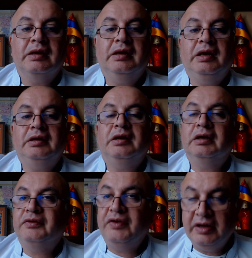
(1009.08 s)
and
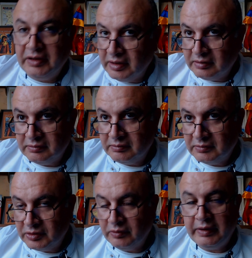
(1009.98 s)
heart failure.
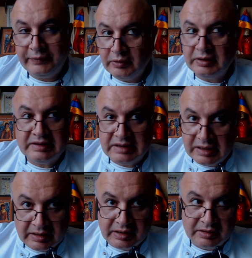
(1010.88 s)
So we have to
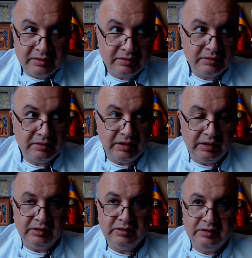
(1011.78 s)
understand that.
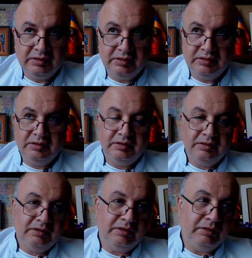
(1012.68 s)
Huh?
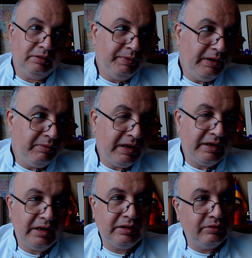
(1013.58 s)
not to be a
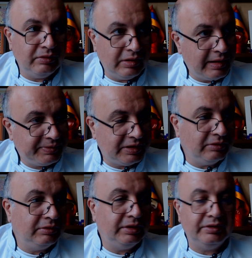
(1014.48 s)
maniac, to
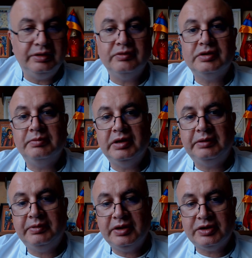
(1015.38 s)
absolutely reduce the
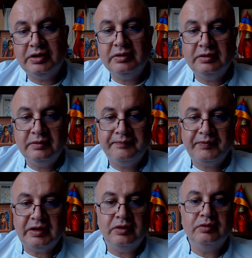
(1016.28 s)
blood pressure
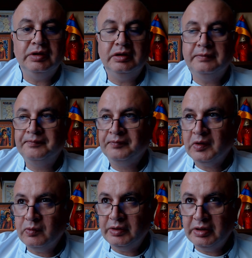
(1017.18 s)
lower than
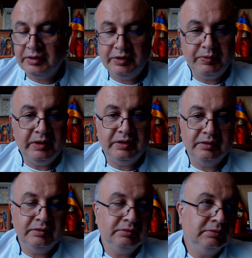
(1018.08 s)
120.
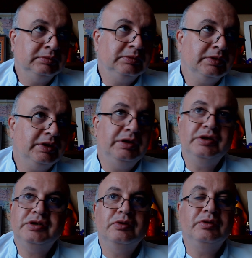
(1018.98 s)
It's
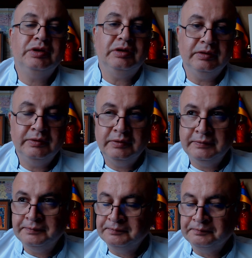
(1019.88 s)
inutile
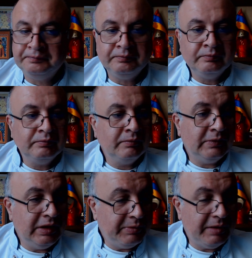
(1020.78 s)

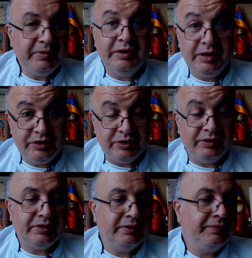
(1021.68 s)
and may be
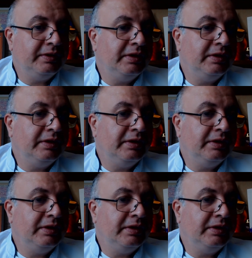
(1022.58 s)
dangerous.